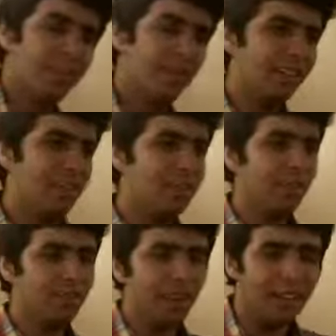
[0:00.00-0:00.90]
together, we went
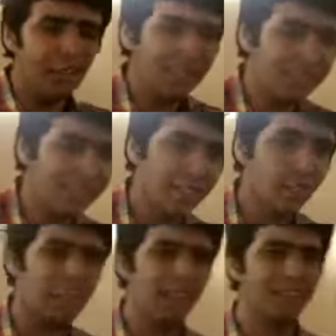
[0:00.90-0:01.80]
up, "Why are you
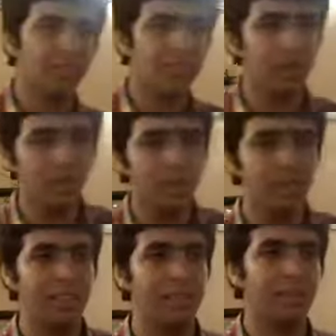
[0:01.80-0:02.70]
adjusting your pants? Why are you
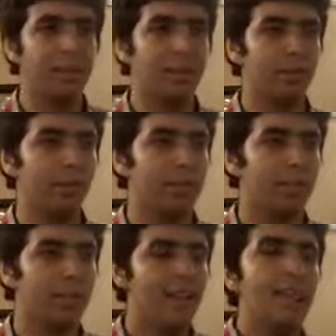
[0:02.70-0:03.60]
so uncomfortable
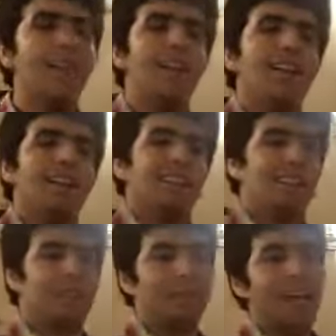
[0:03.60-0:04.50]
today?"
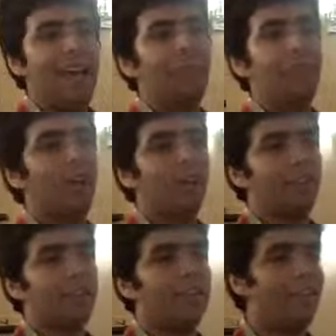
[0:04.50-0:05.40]
The reply we
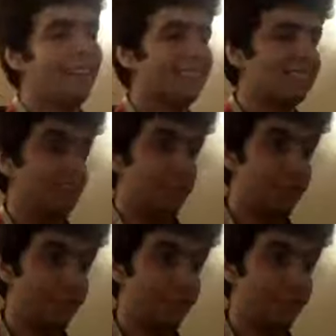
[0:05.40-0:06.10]
got made us